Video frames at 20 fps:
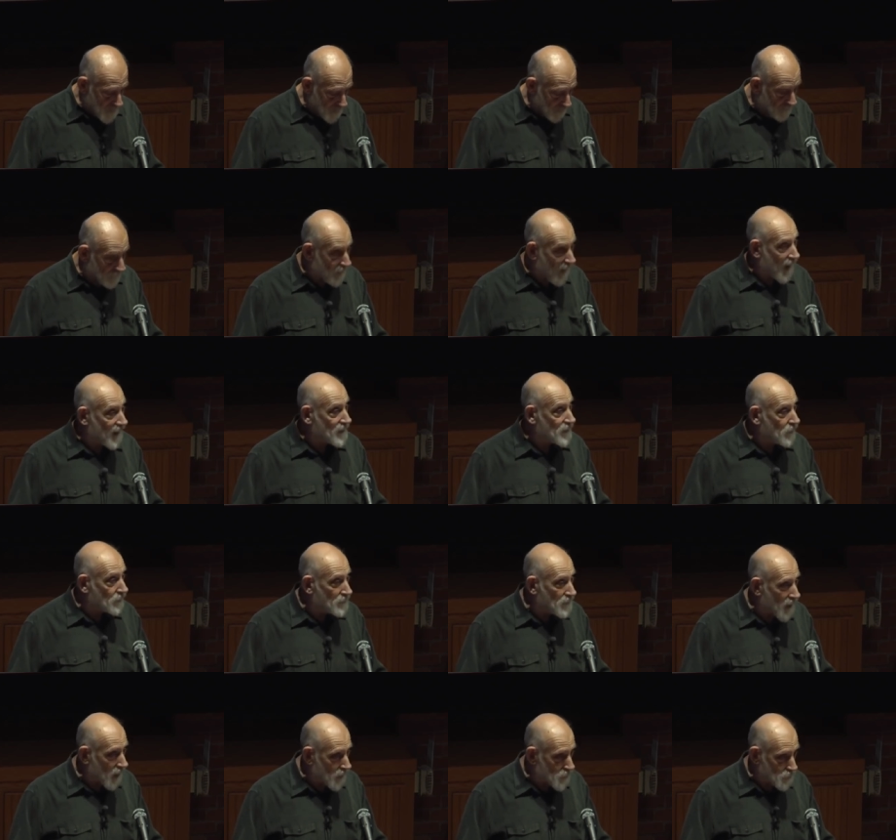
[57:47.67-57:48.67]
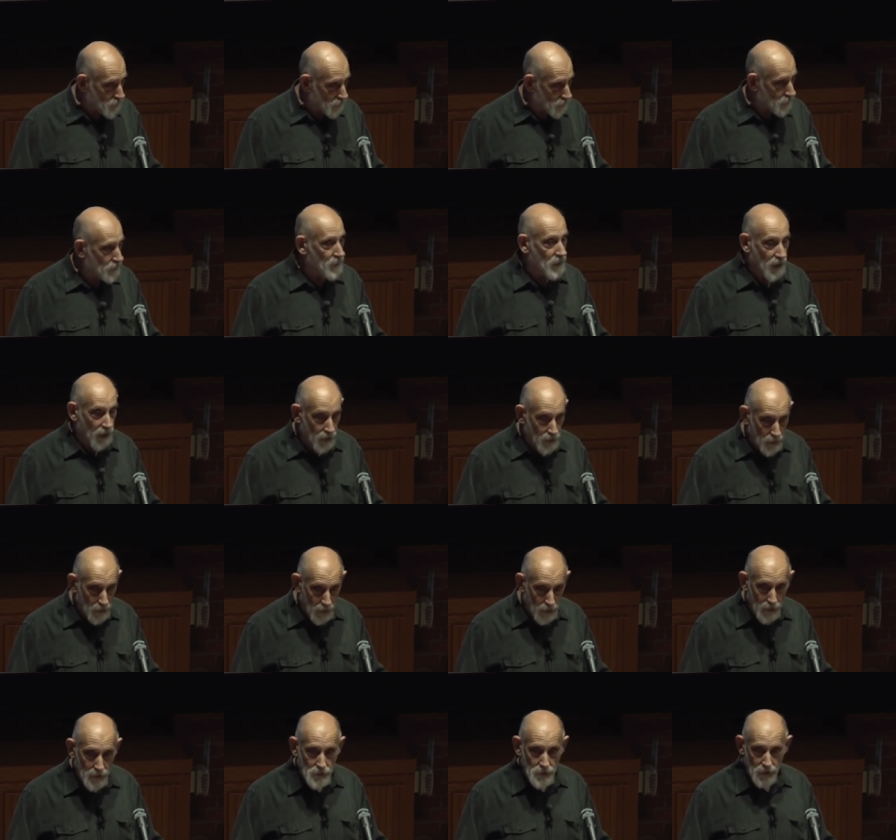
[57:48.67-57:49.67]
is a fact of nature and
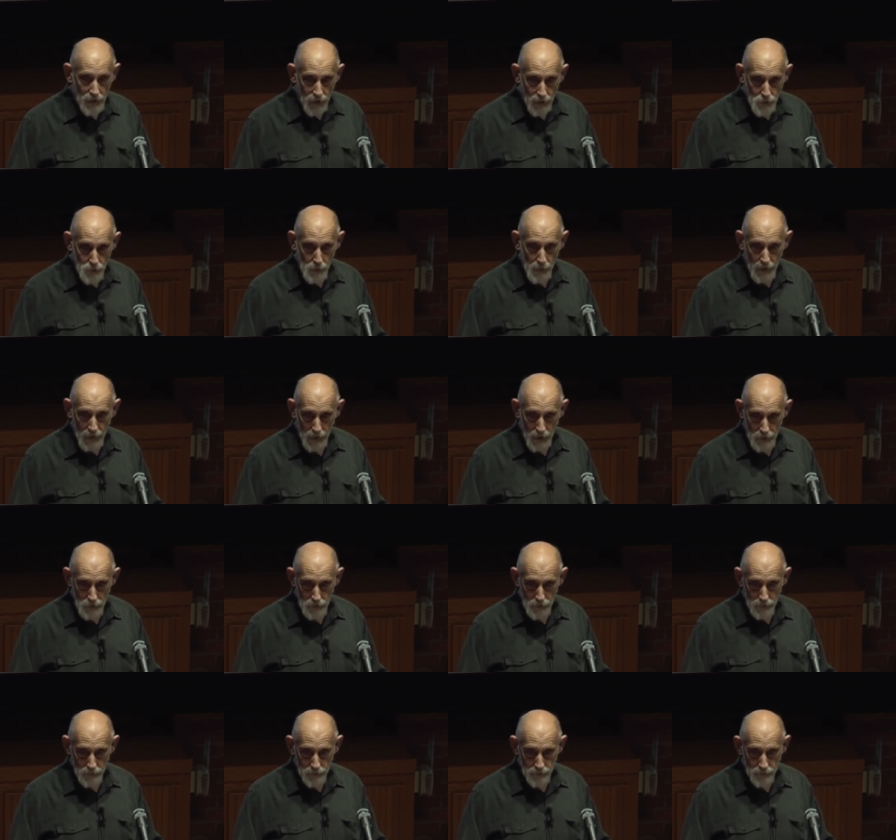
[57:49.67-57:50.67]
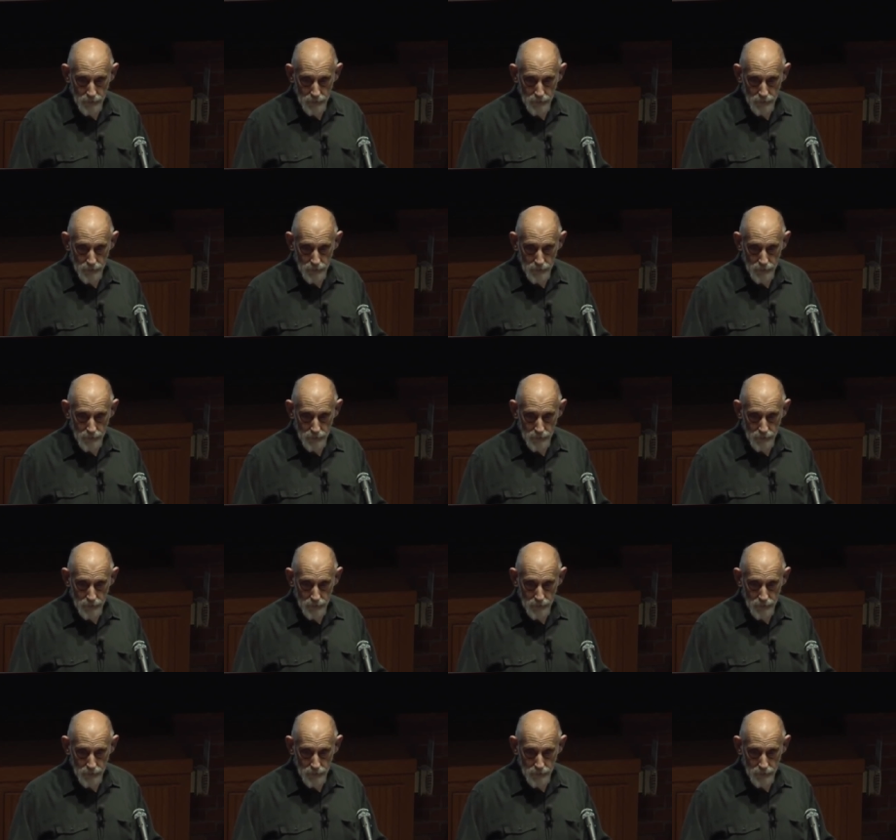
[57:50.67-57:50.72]
needs an explanation.